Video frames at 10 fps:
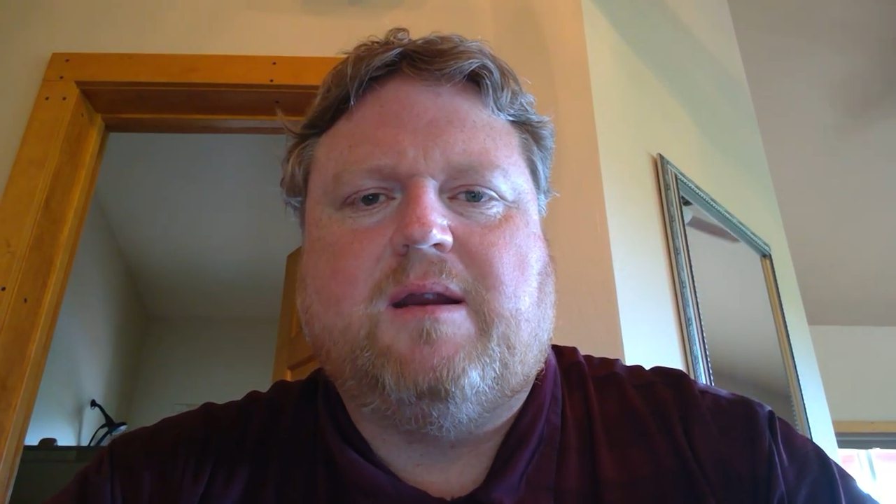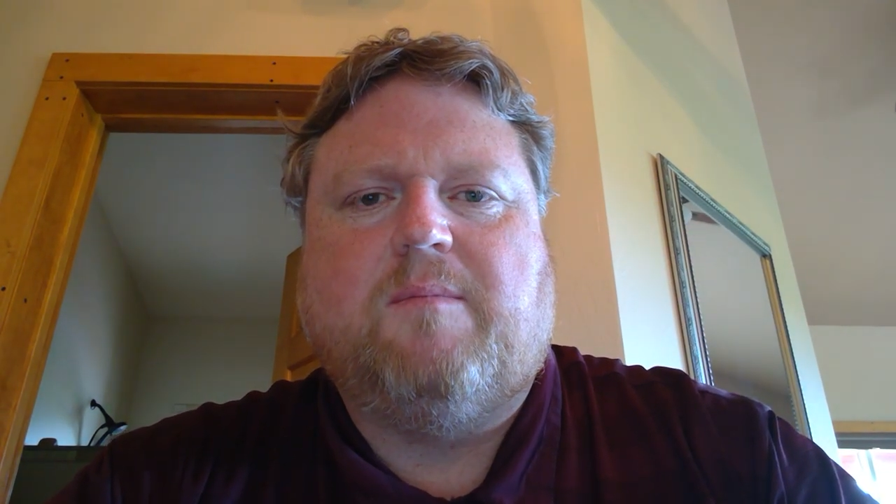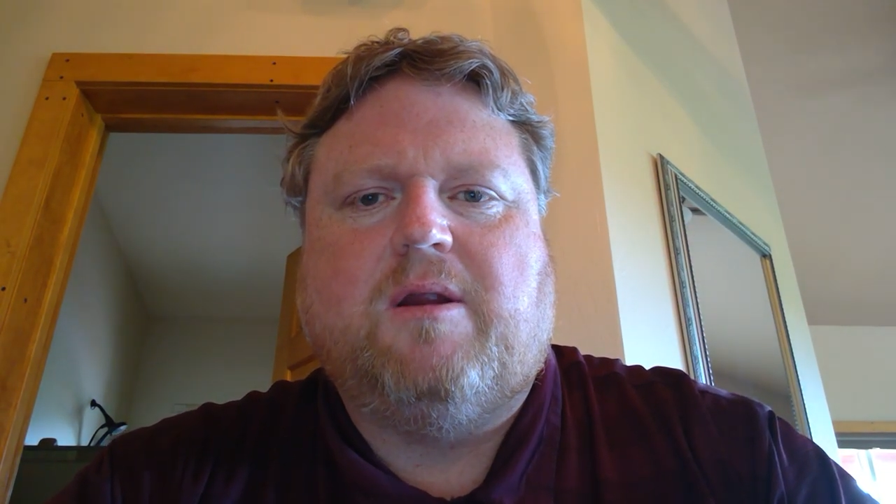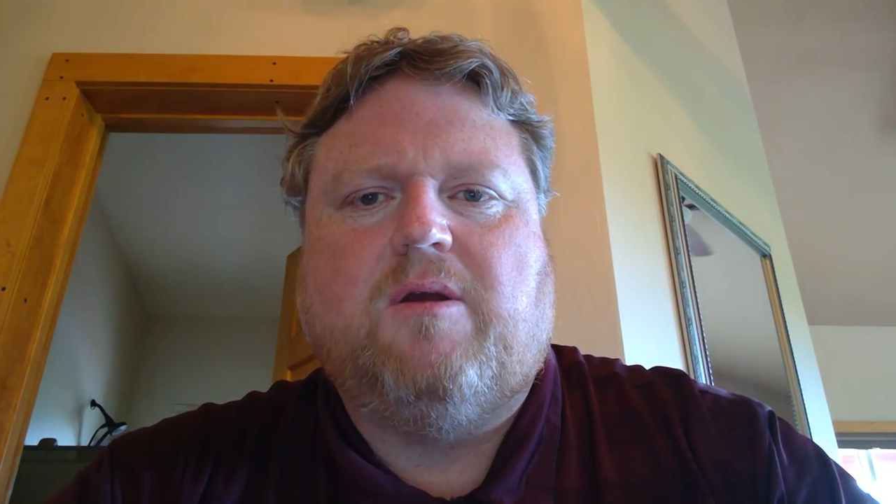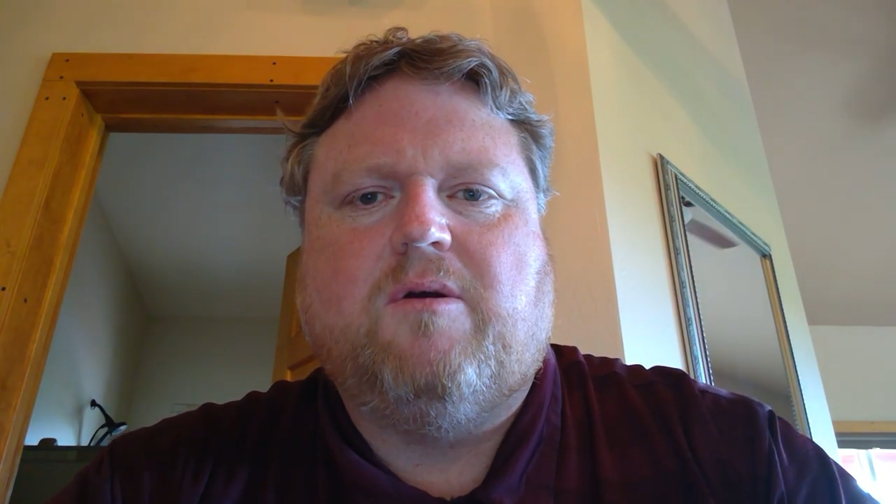I
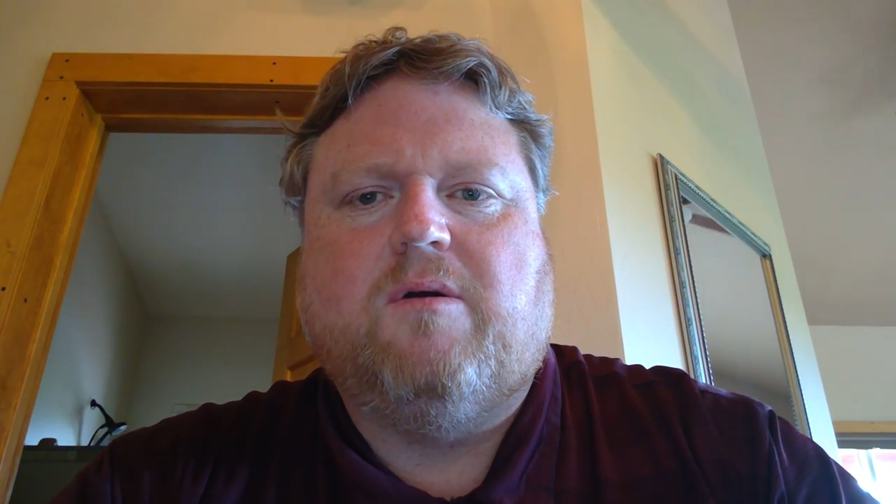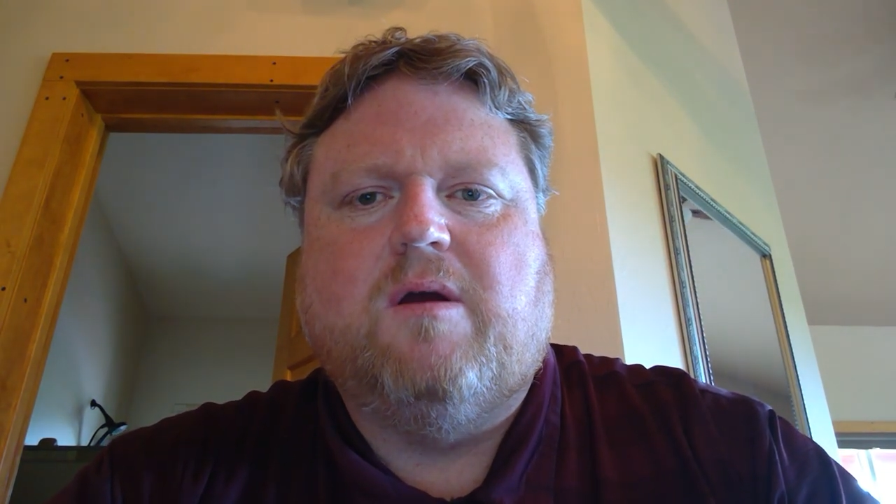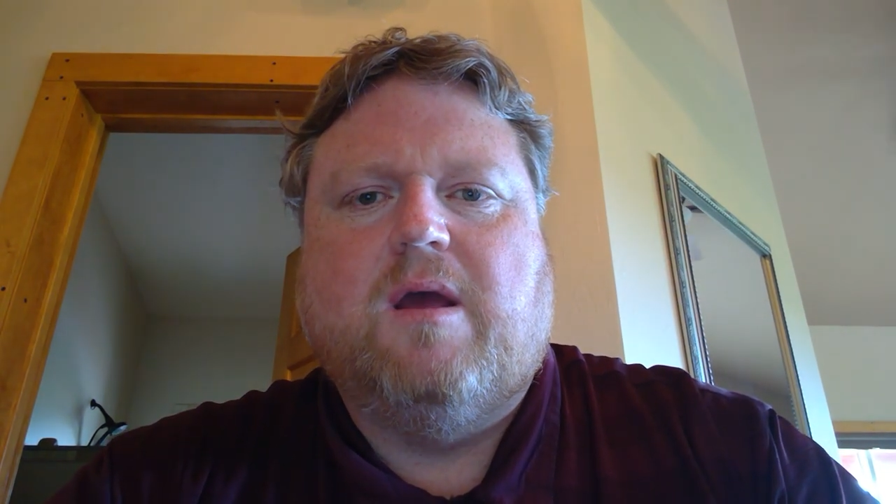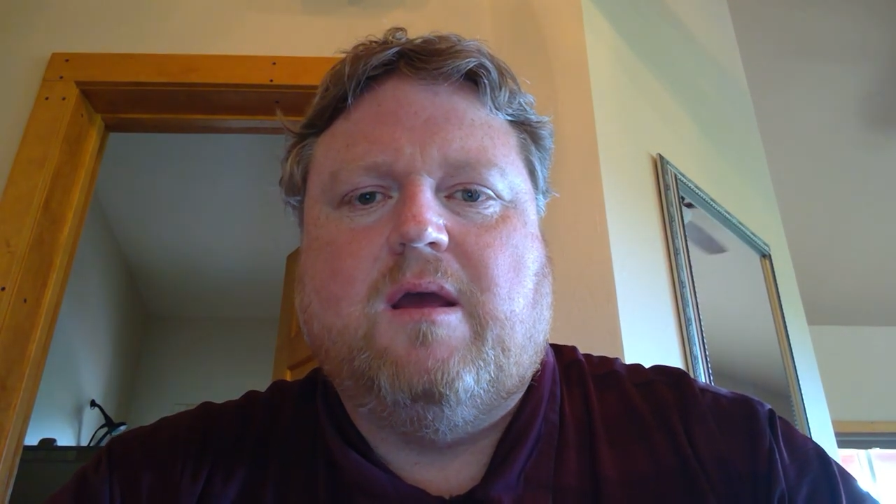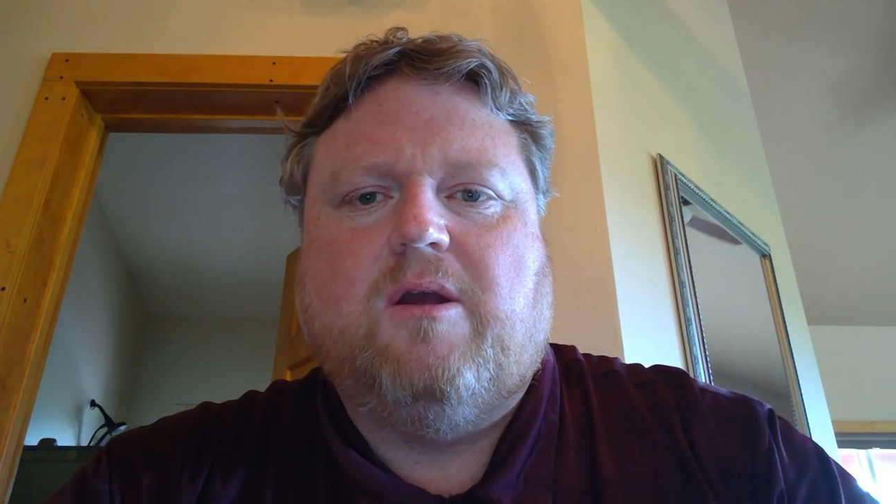mean,
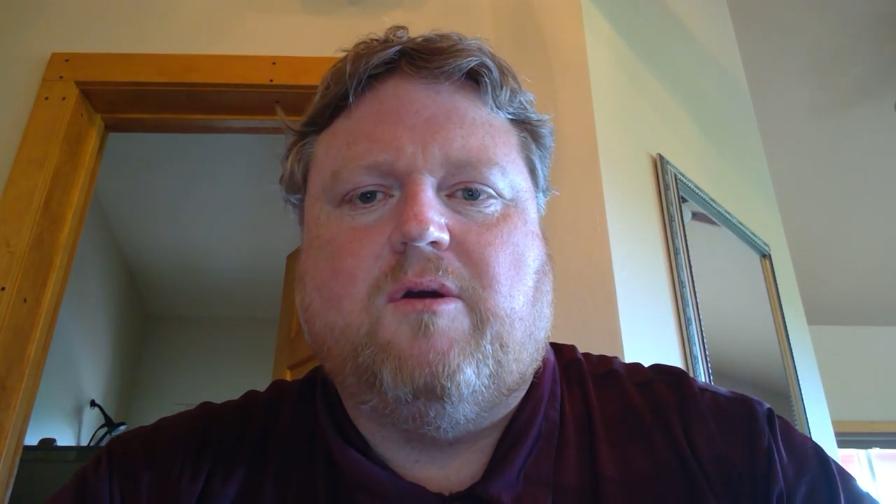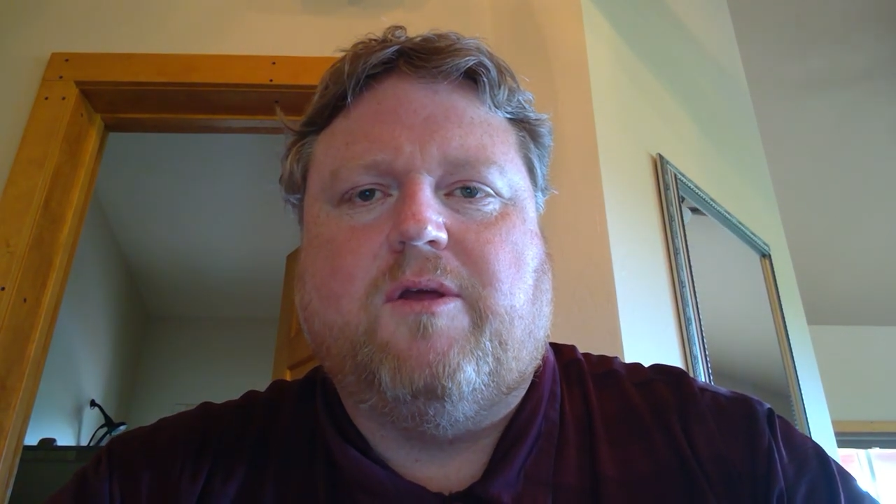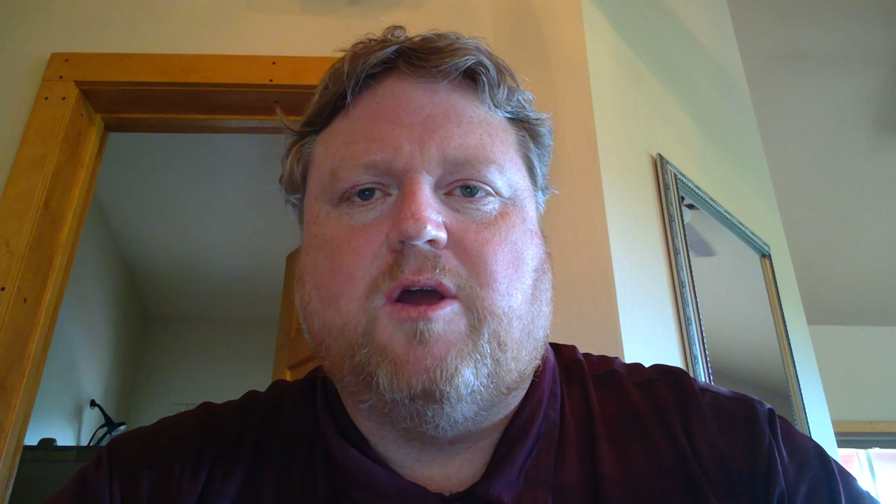you're the